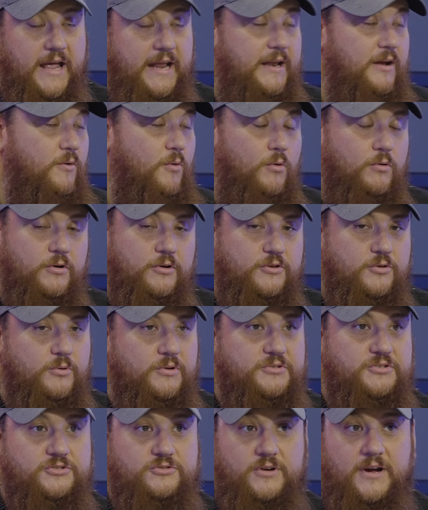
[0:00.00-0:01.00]
any corner to
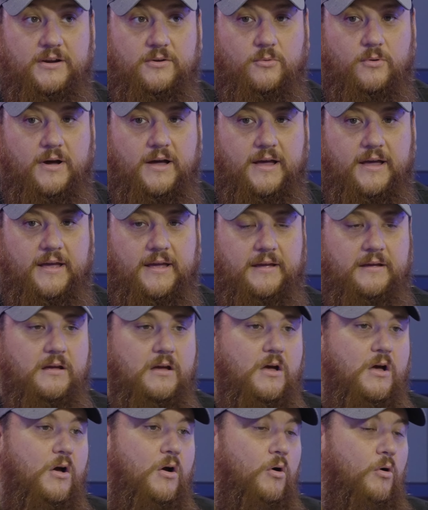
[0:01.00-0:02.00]
a straightaway,
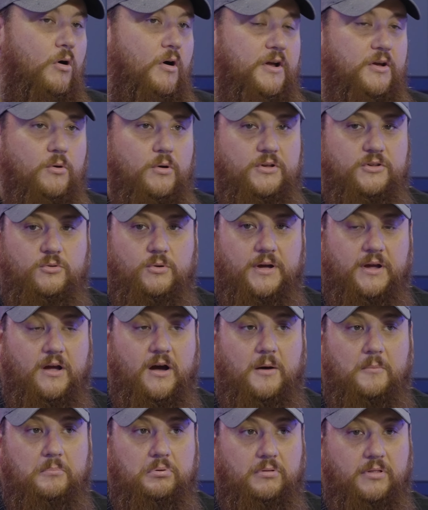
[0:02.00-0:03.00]
or are you going to a
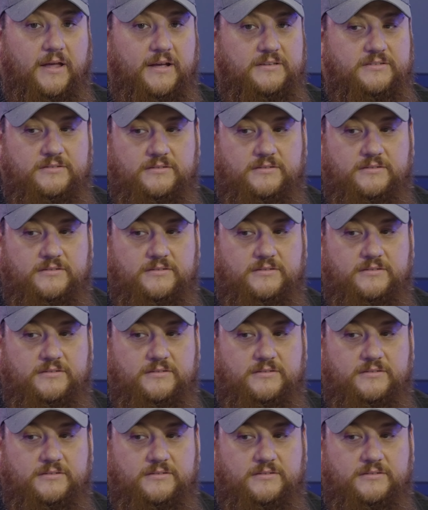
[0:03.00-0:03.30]
complex